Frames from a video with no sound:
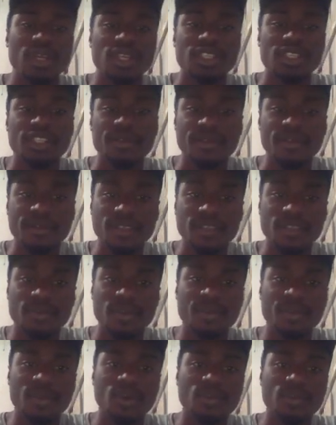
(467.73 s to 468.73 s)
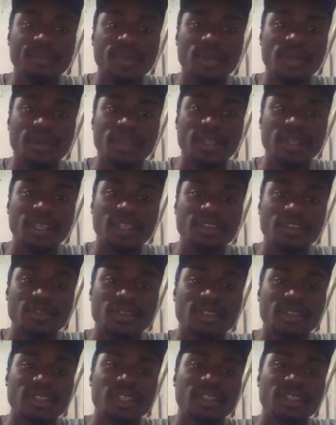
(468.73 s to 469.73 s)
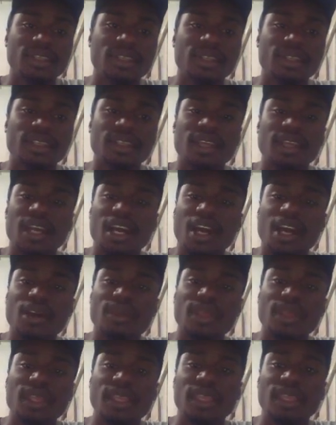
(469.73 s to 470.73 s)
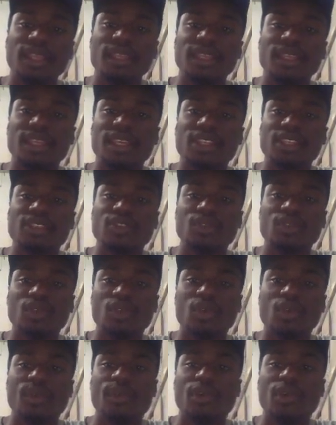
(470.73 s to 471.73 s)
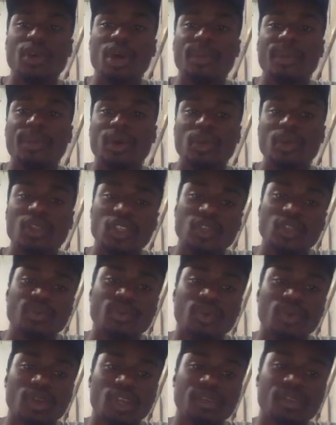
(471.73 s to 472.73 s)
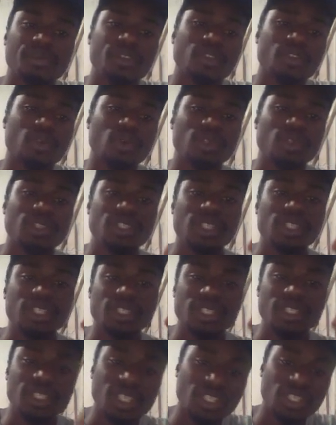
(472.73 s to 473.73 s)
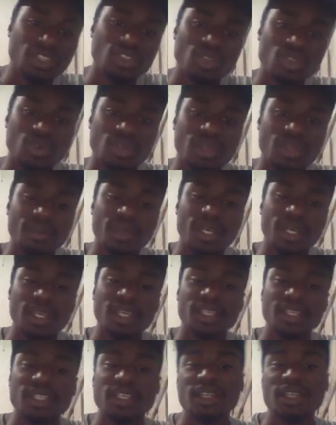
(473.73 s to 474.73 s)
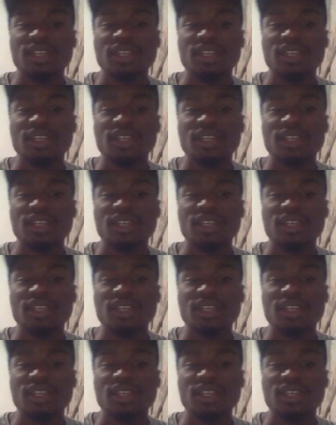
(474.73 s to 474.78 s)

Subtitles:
Some of these people would be really interested in how they can get to know more about this product because it's just new on the market.